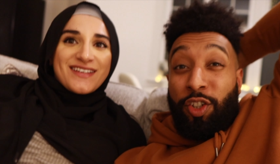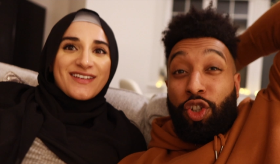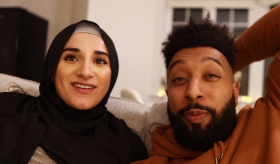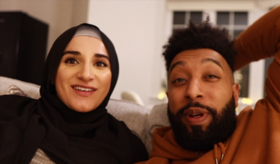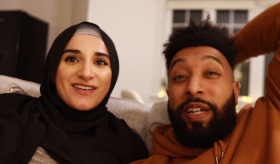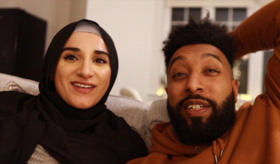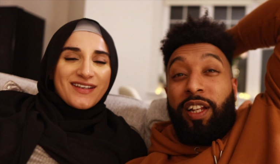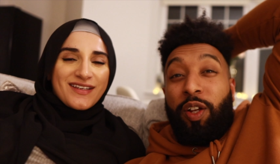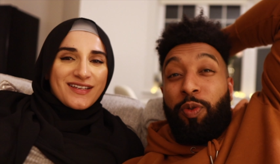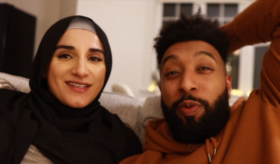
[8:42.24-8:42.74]
Speaker 1: So
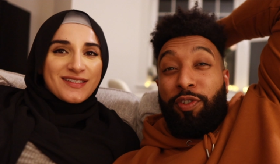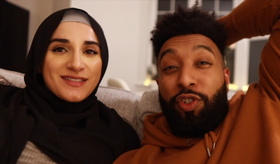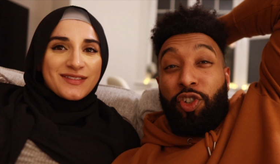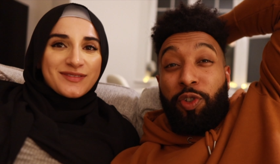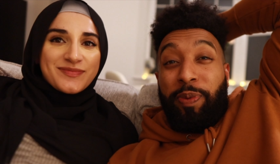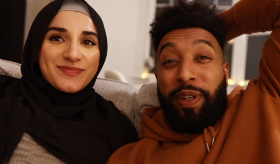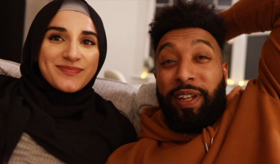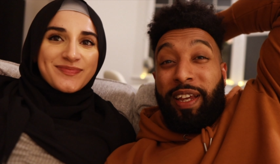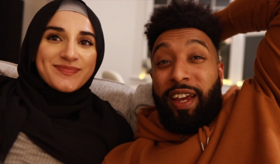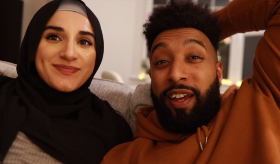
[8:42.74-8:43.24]
basically, we've
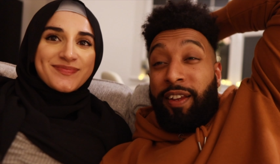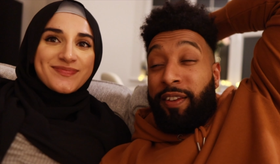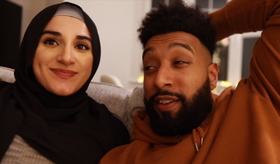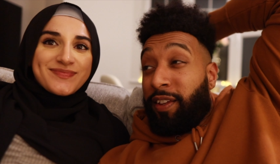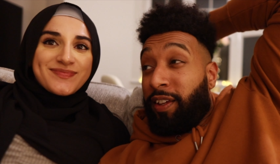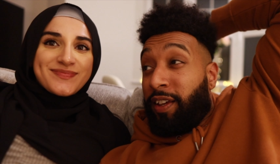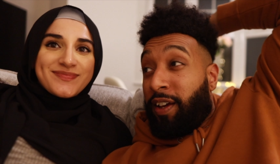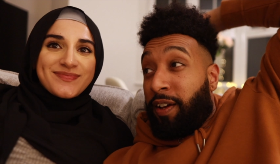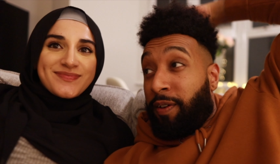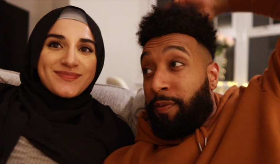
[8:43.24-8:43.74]
just been getting
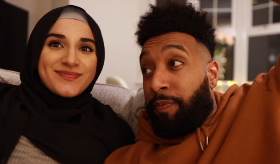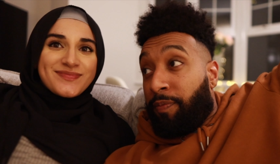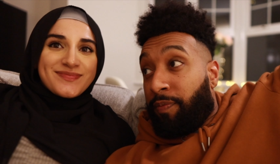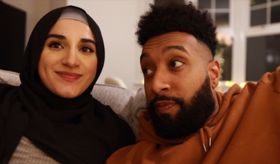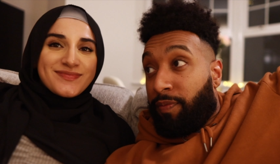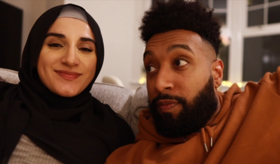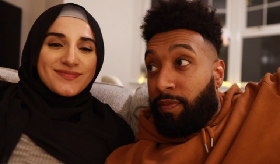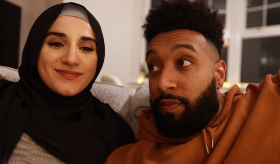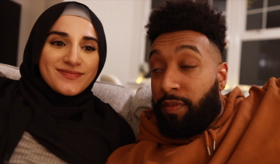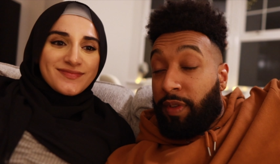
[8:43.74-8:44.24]
the
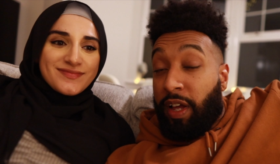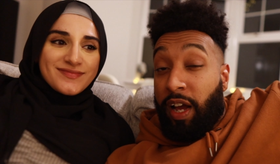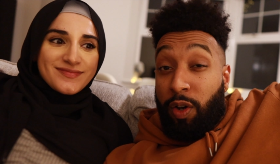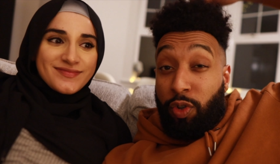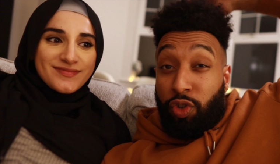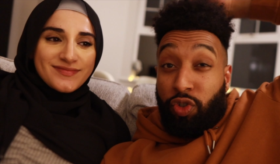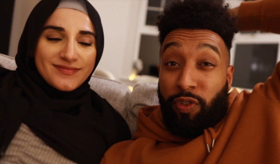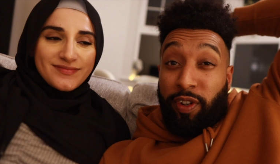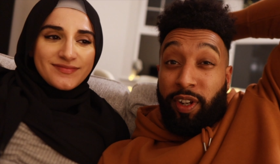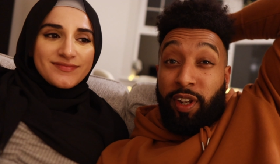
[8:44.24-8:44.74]

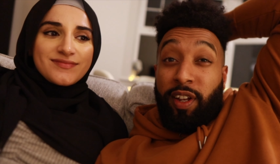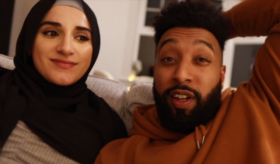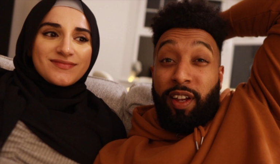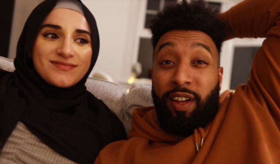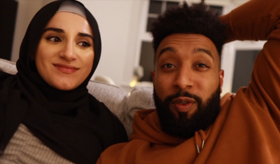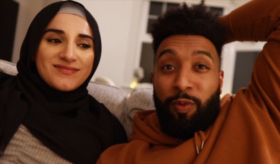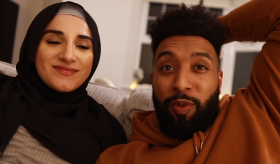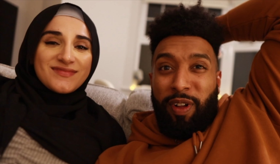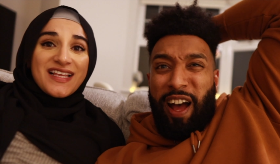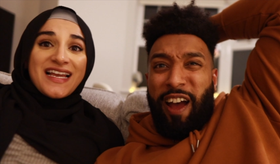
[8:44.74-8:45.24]
house ready.
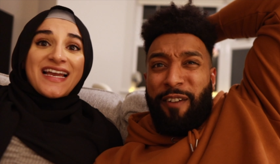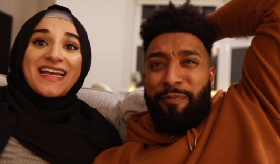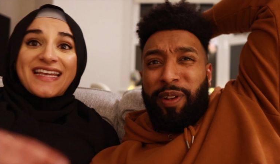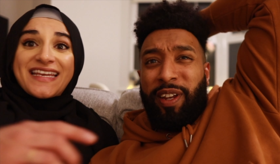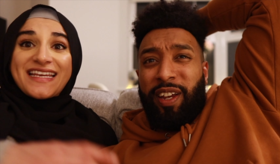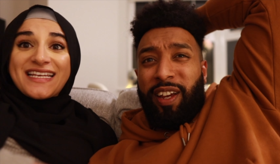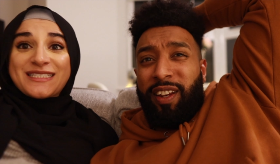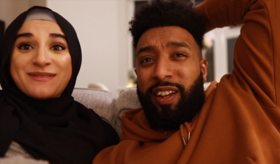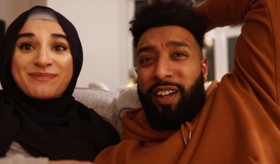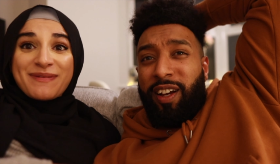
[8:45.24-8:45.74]
Well, I've
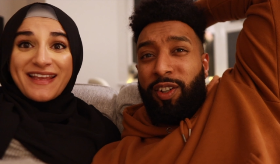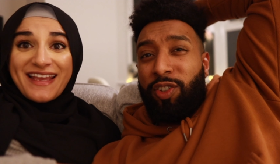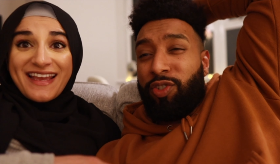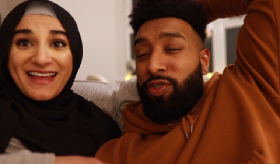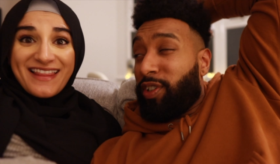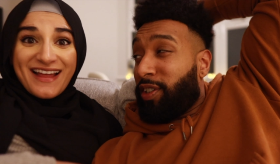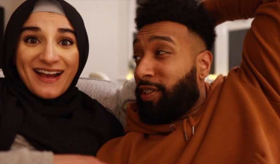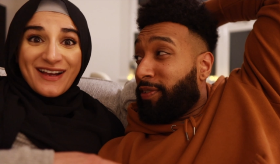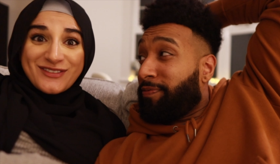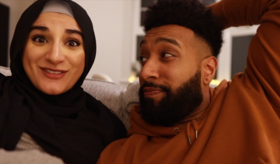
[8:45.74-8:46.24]
Speaker 2: been. He's been
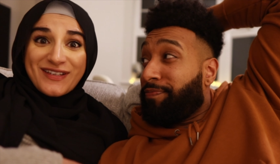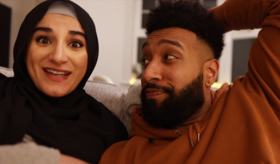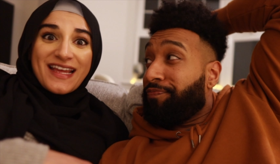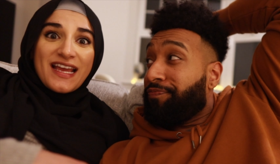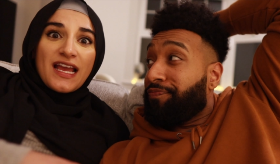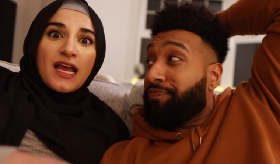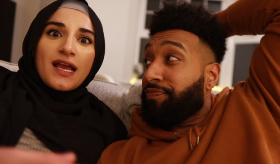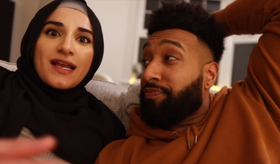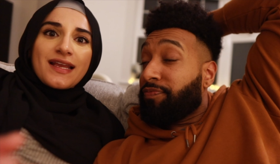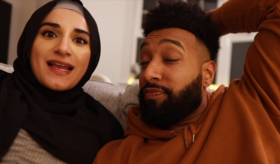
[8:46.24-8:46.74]
getting the house
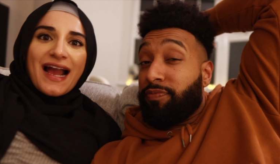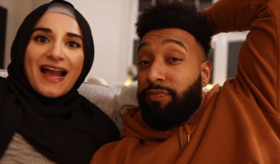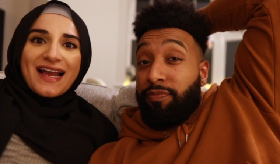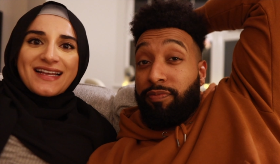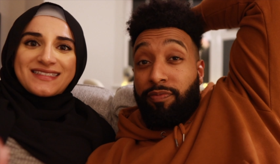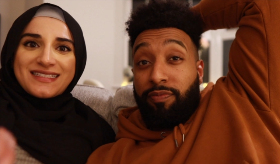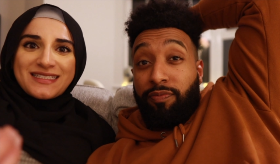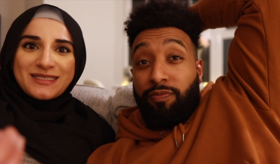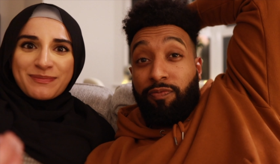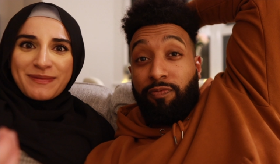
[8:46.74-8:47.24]
ready,
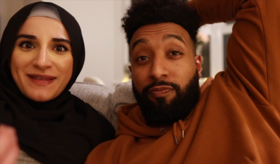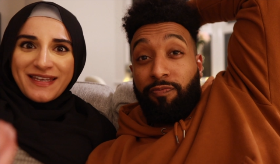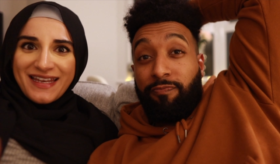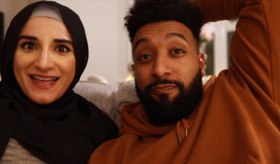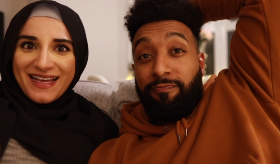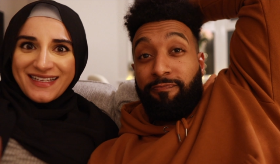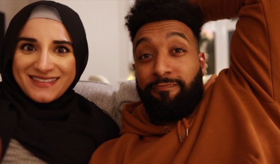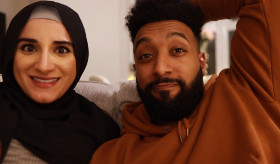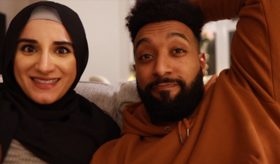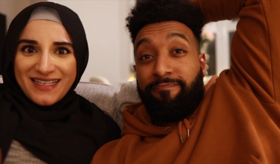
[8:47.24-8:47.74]
guys. He's been
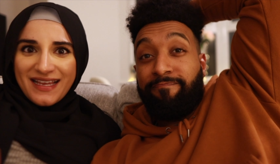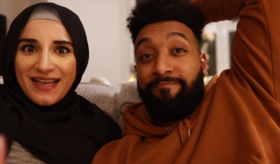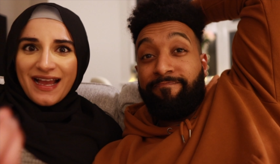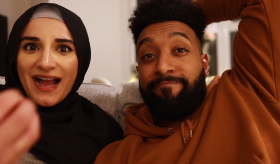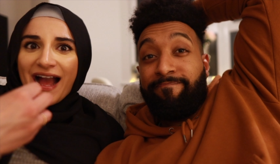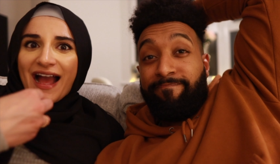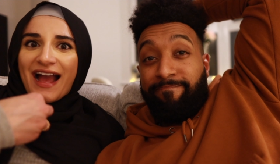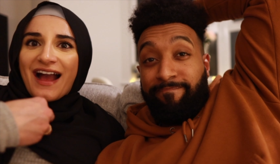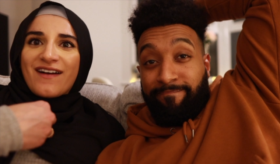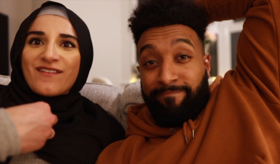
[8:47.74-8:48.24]
nesting.
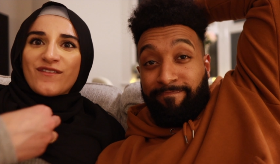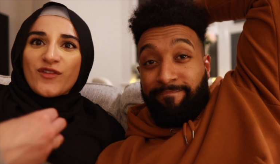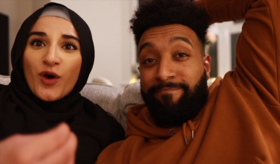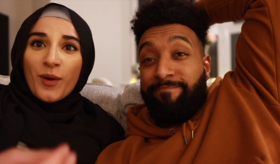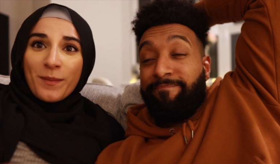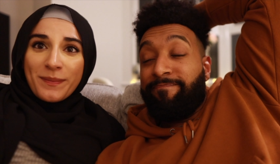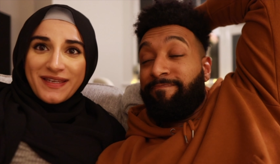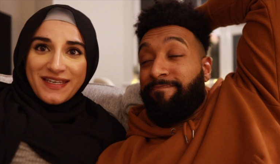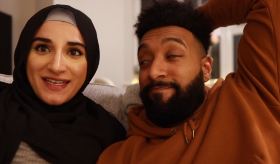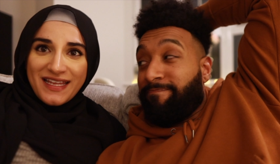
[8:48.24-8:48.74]
I have
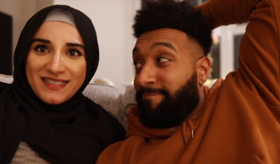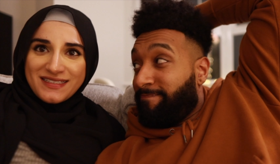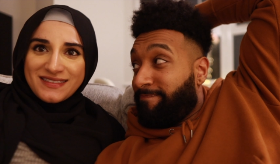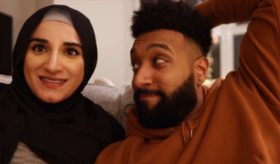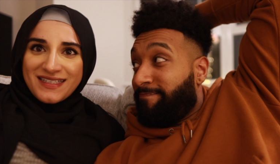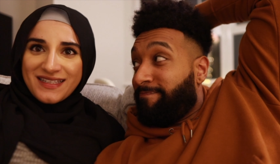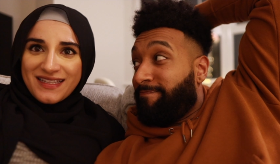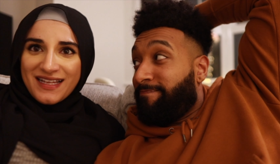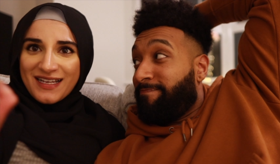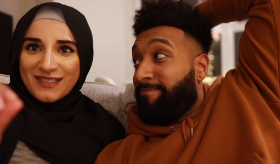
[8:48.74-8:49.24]
not been
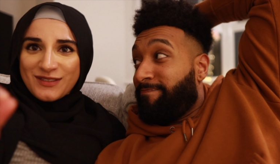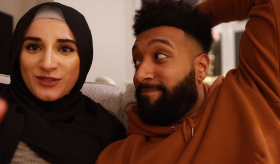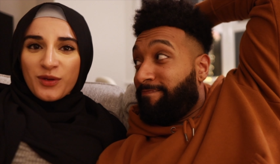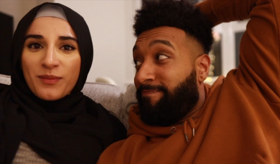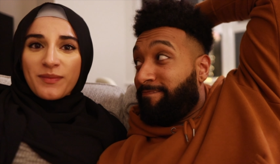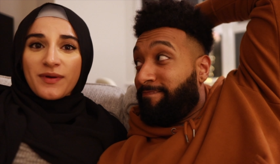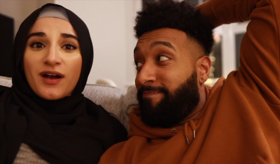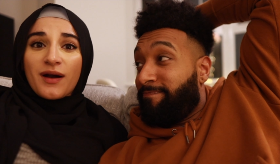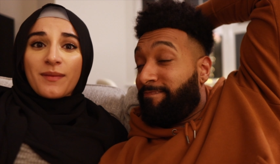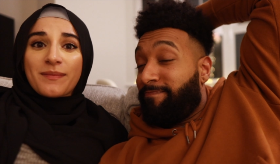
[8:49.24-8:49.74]
nesting. That has
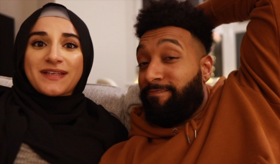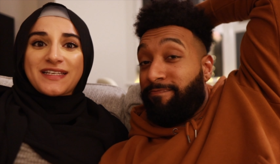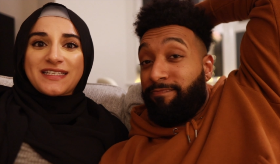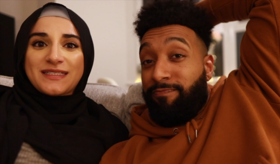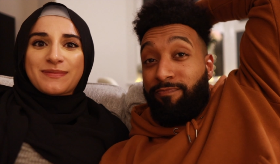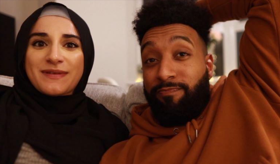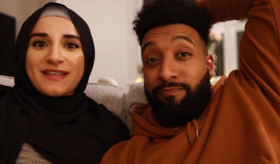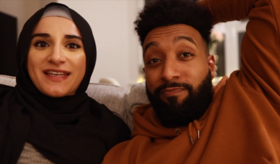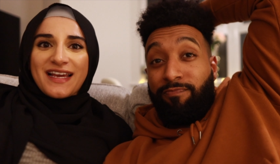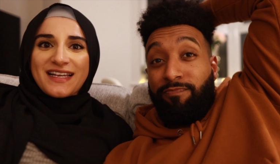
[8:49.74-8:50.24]
not begun, but
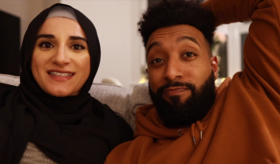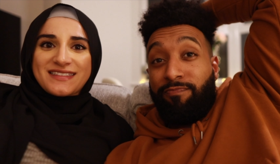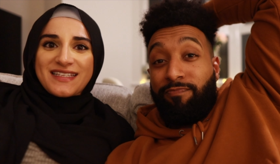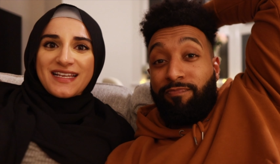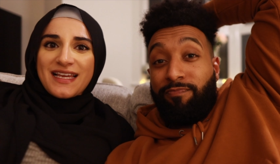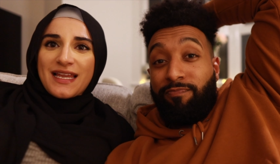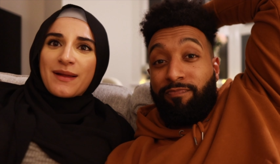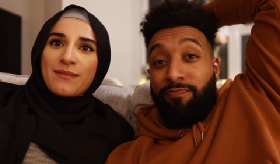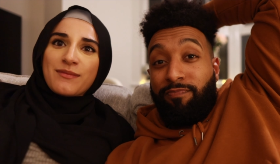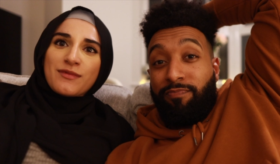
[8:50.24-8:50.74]
he's been
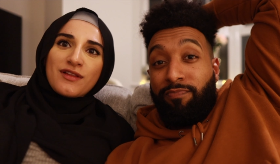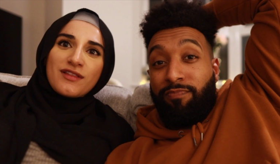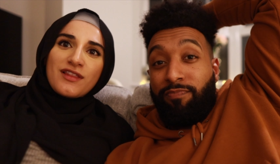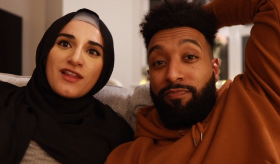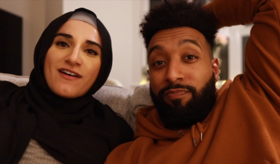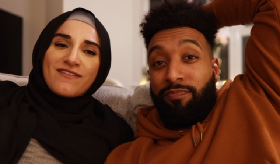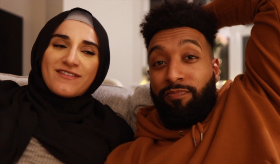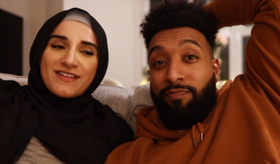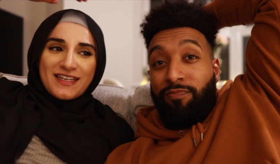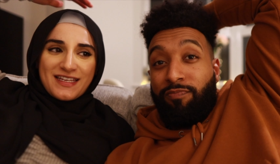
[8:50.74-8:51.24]
nesting, and I'm
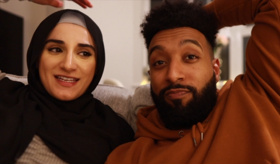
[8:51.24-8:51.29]
loving